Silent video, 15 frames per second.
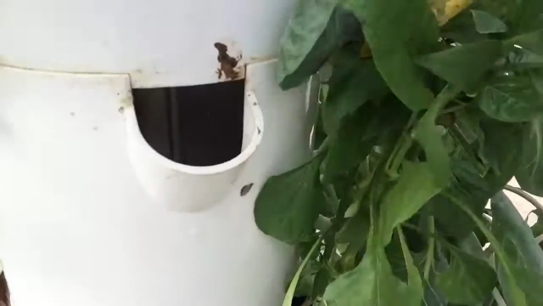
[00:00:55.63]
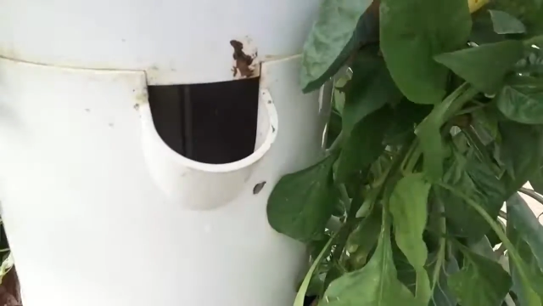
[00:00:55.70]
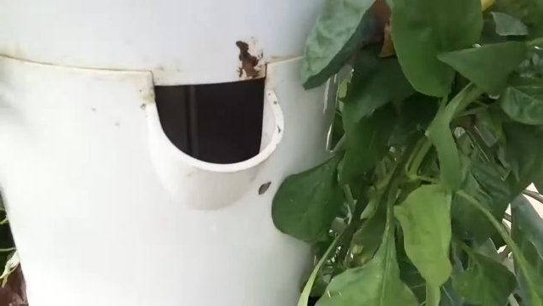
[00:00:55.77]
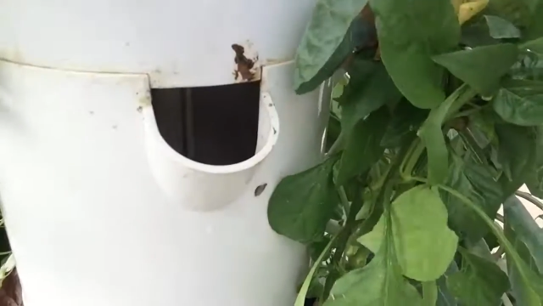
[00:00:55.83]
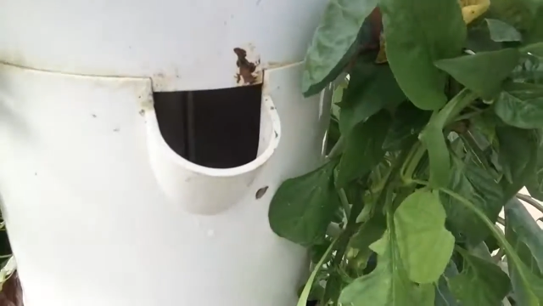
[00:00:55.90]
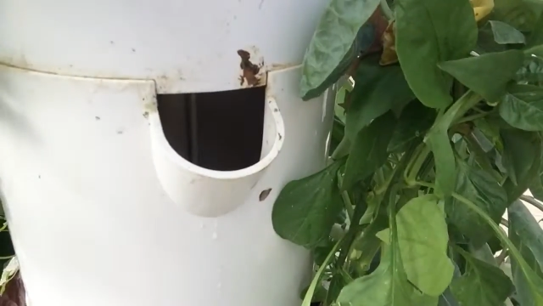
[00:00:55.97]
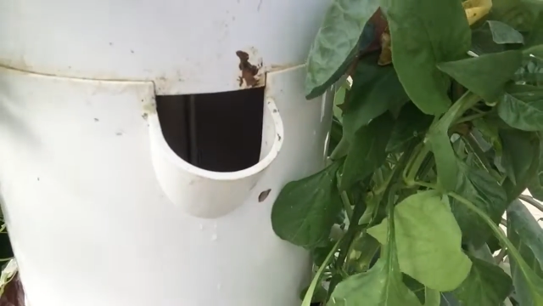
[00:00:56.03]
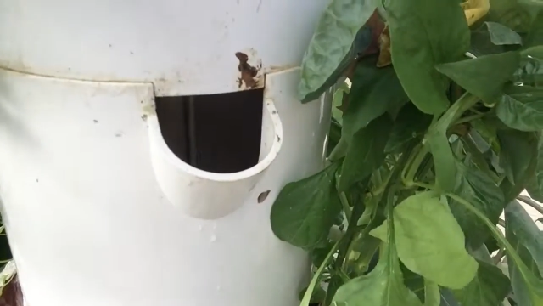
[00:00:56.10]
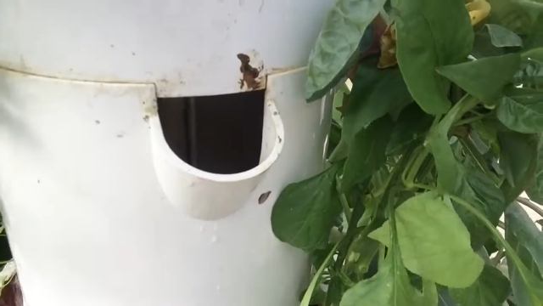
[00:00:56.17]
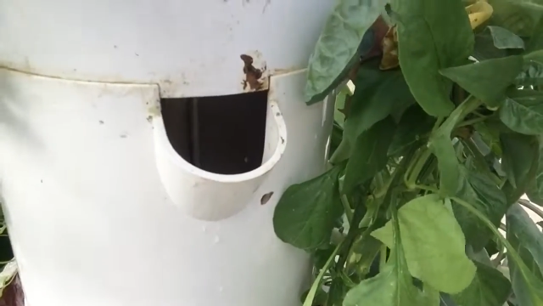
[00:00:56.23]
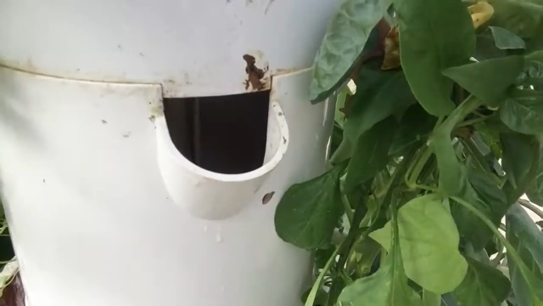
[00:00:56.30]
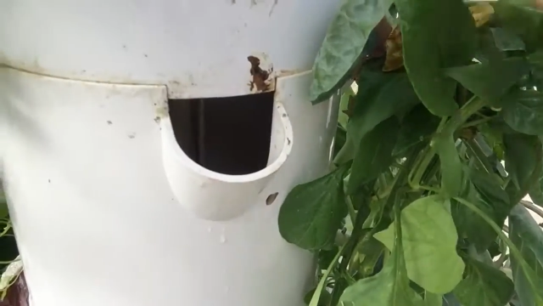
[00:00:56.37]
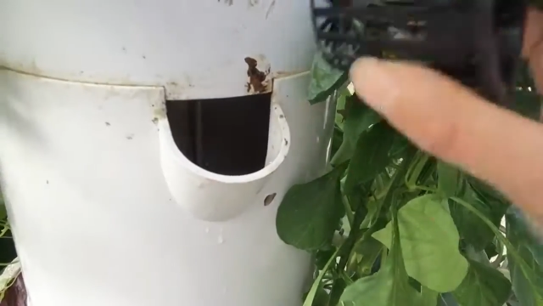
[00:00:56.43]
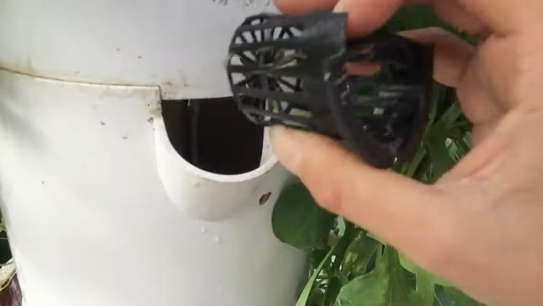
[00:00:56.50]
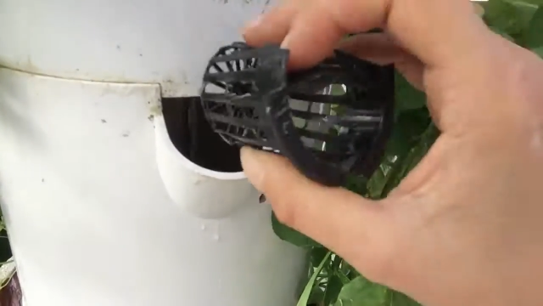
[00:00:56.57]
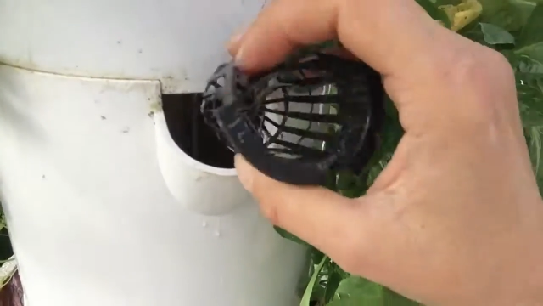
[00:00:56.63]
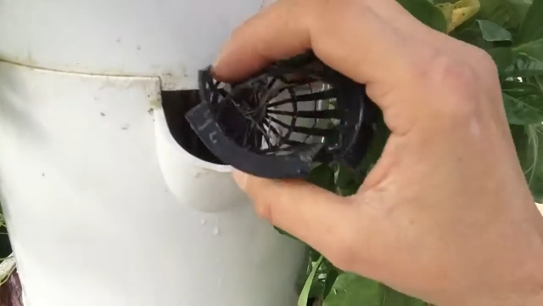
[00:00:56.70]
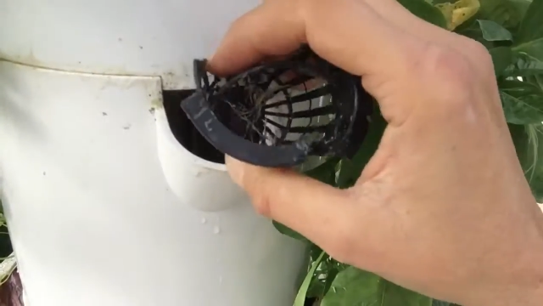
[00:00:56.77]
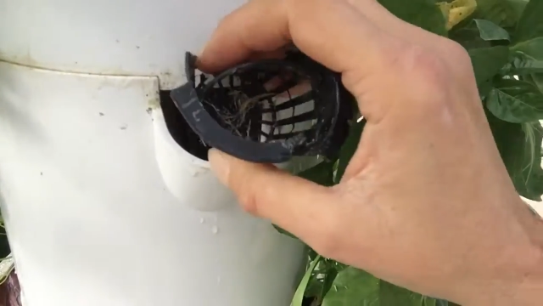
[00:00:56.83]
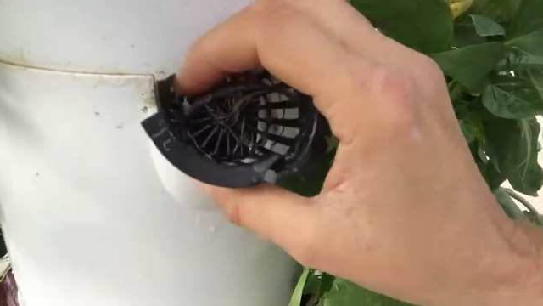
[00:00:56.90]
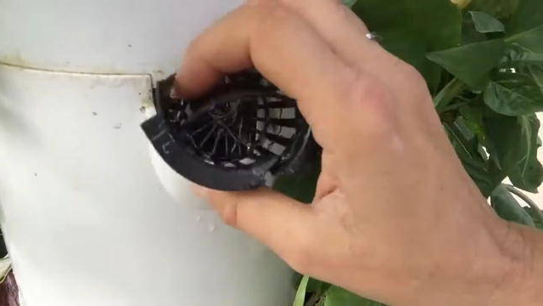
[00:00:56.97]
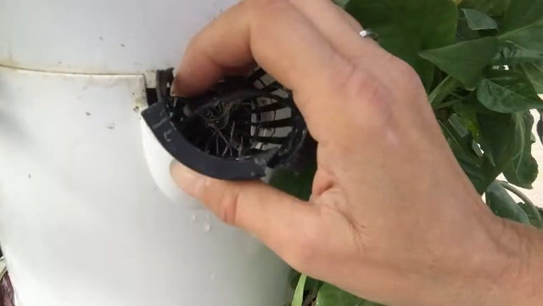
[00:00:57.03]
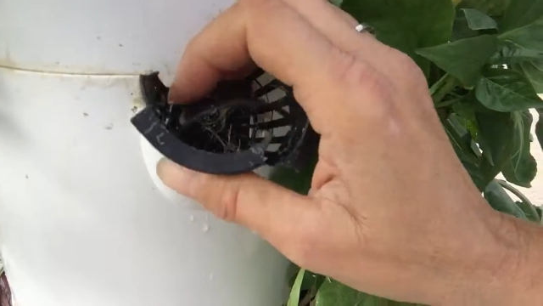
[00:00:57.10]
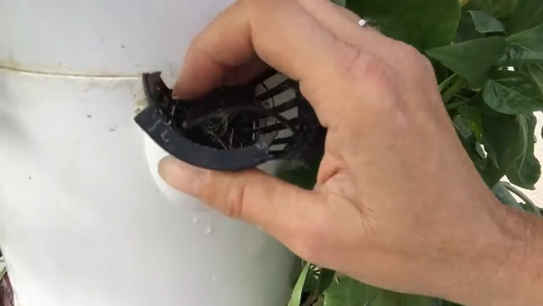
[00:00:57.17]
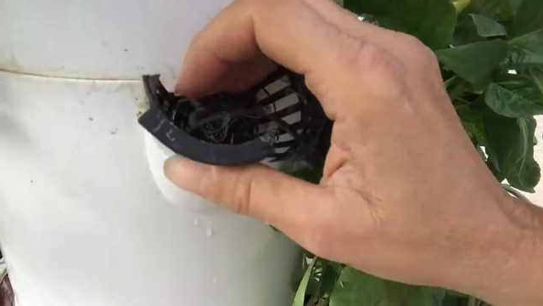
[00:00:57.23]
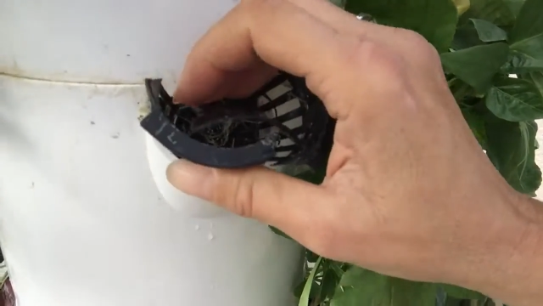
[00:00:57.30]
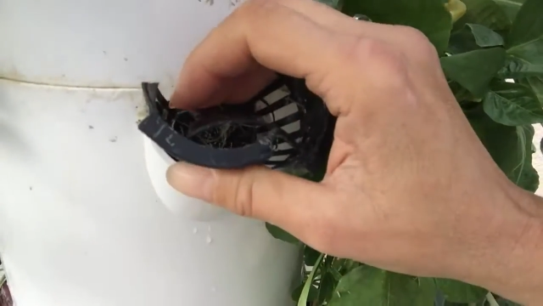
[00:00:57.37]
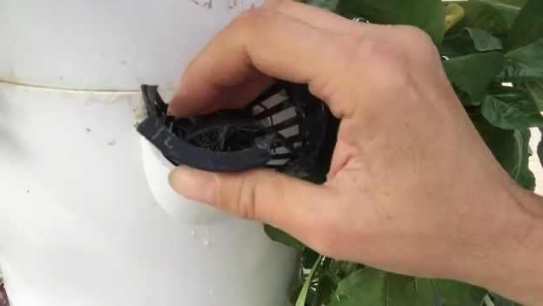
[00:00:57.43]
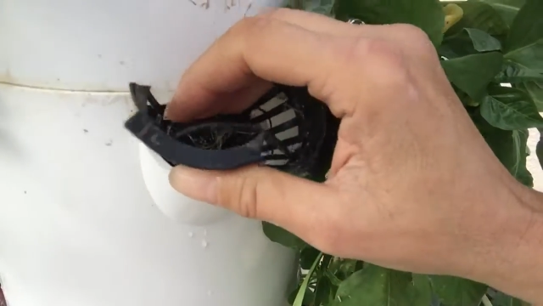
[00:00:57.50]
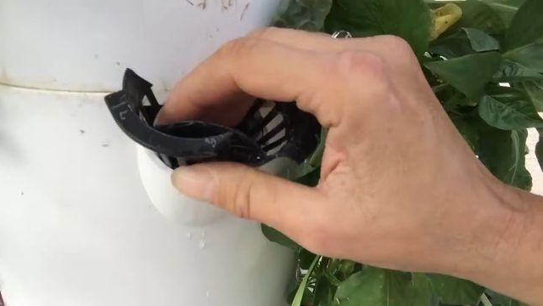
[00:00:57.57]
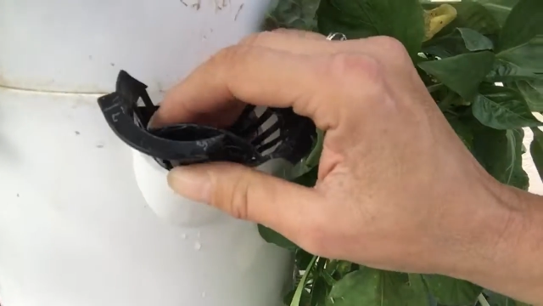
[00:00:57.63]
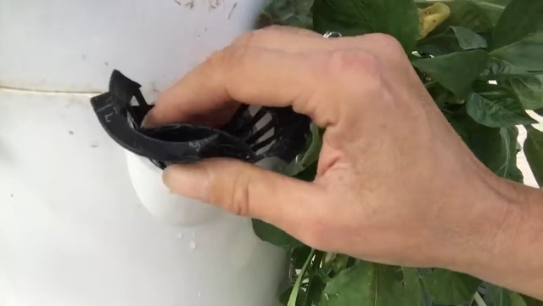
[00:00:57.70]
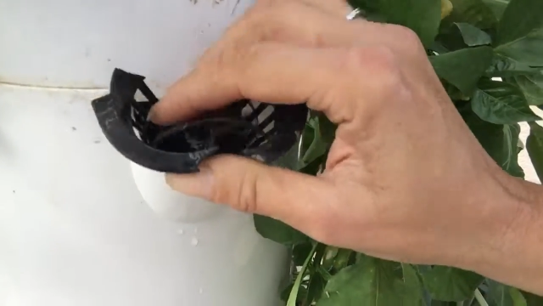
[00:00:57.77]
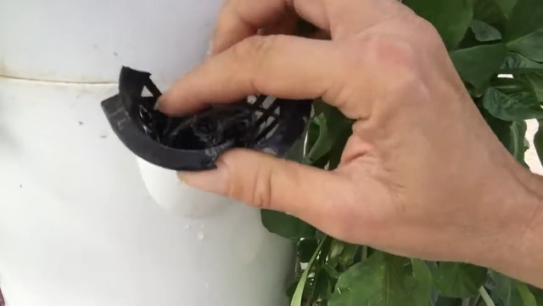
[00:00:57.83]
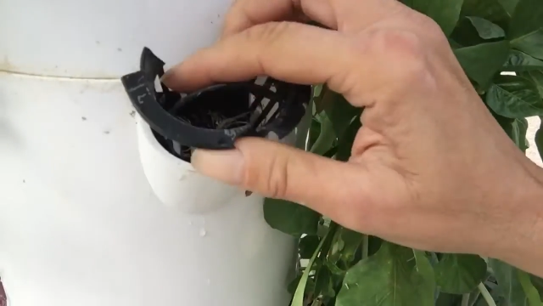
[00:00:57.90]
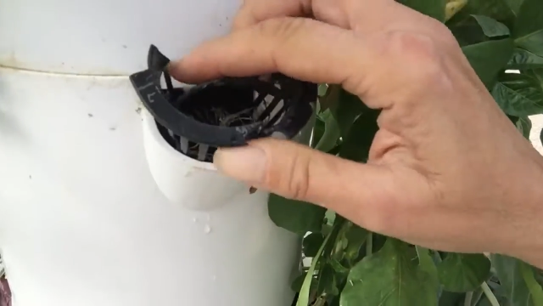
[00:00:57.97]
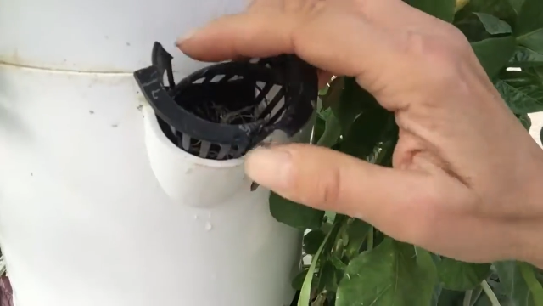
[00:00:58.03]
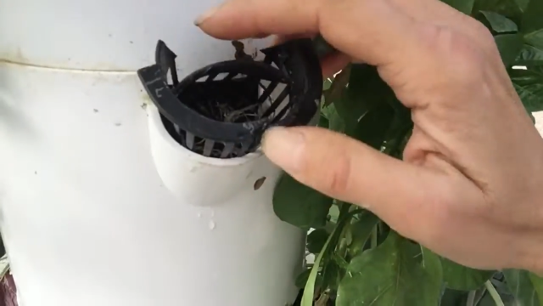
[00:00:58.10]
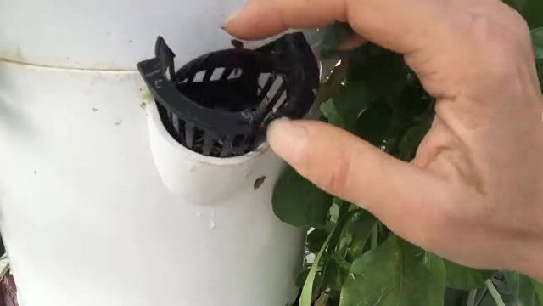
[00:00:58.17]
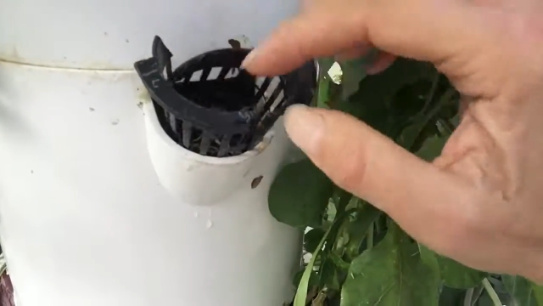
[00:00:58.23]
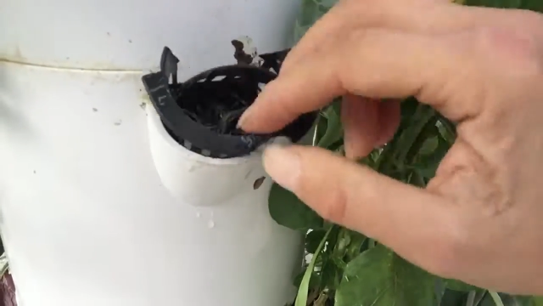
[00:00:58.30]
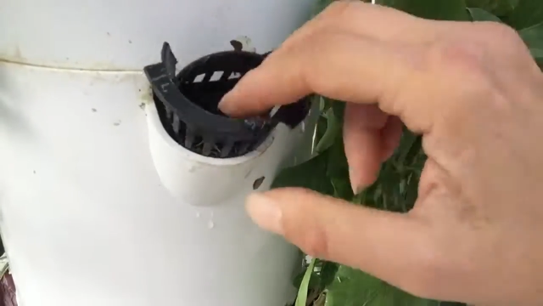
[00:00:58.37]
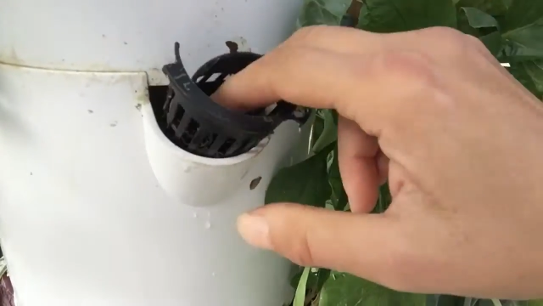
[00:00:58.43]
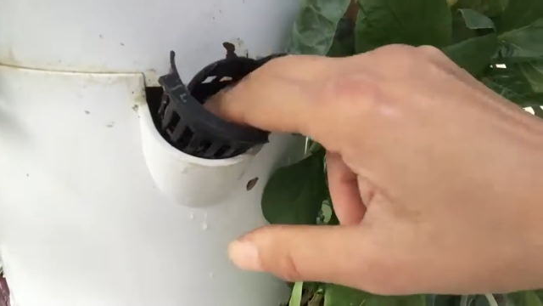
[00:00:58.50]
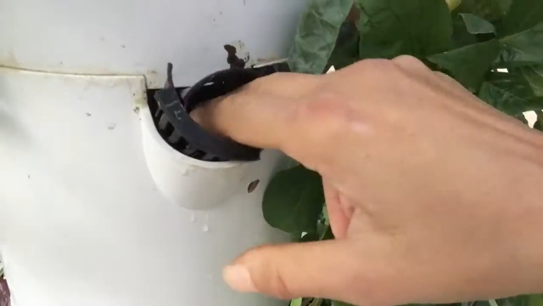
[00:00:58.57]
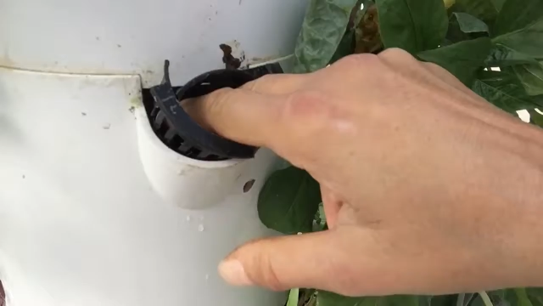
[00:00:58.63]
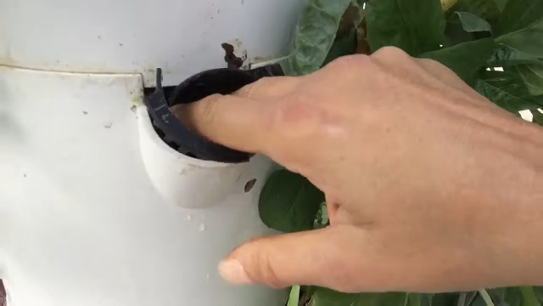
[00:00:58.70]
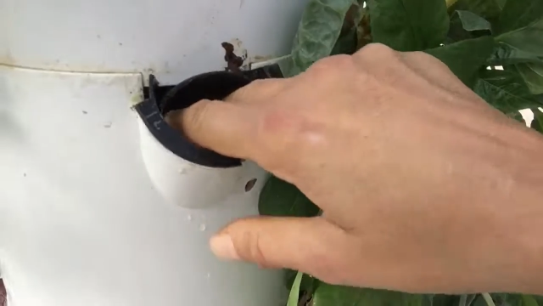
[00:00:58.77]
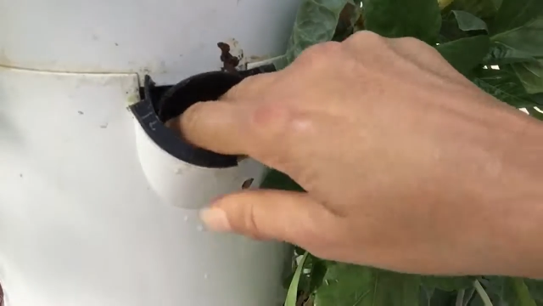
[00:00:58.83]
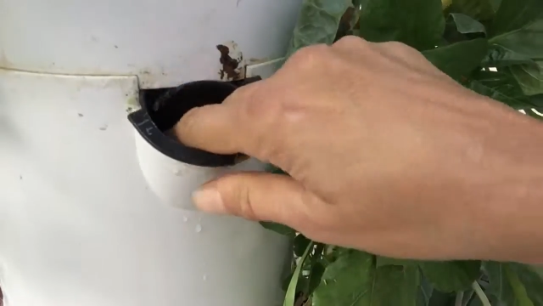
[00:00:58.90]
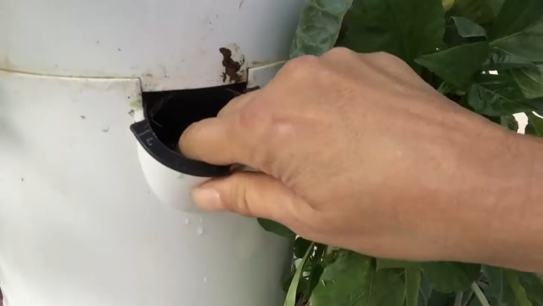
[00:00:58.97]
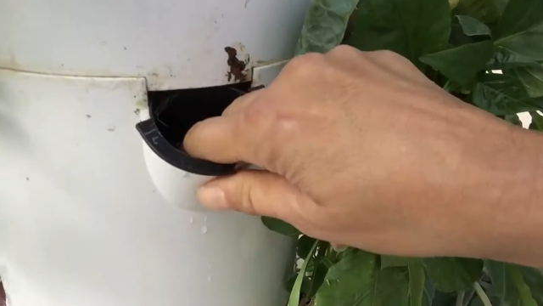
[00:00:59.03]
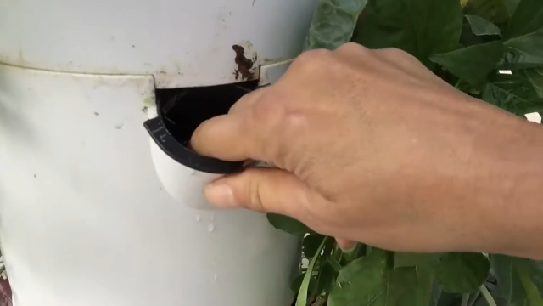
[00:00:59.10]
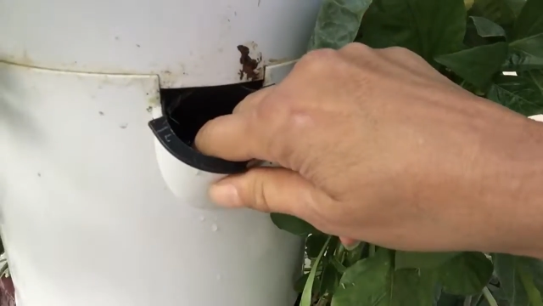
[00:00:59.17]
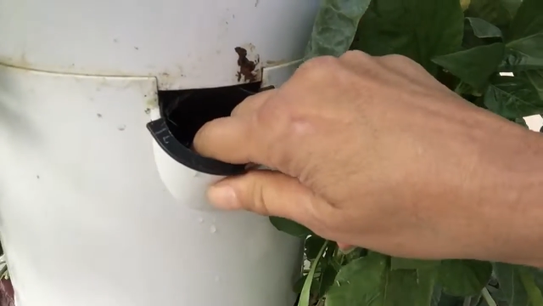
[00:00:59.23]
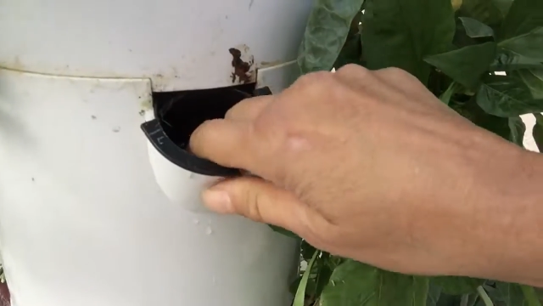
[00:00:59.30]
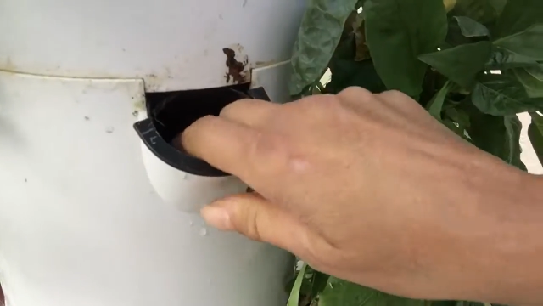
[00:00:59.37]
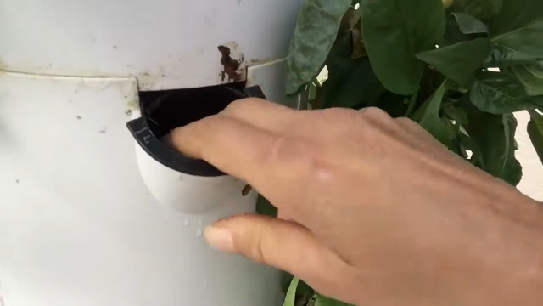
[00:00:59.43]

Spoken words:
No face is visible, so there are no lips to read.